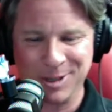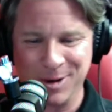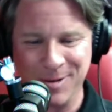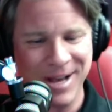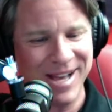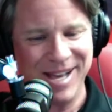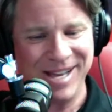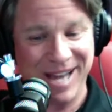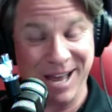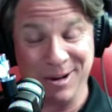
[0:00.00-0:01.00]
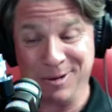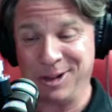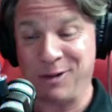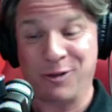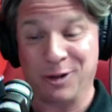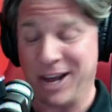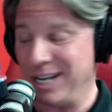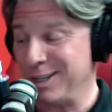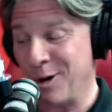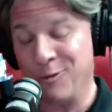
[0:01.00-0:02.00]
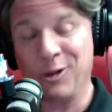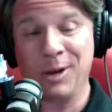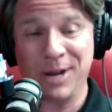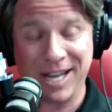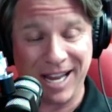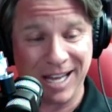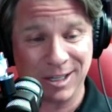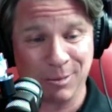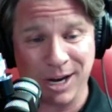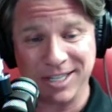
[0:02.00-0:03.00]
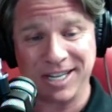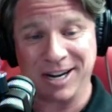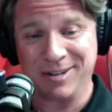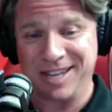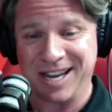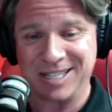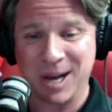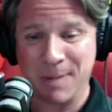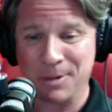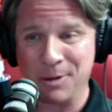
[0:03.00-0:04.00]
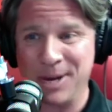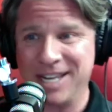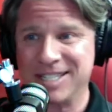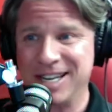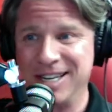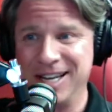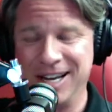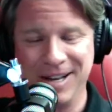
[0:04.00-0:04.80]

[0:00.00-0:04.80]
So yeah, they're really full nights. Hopefully we can get some racing here in the next couple of weeks and,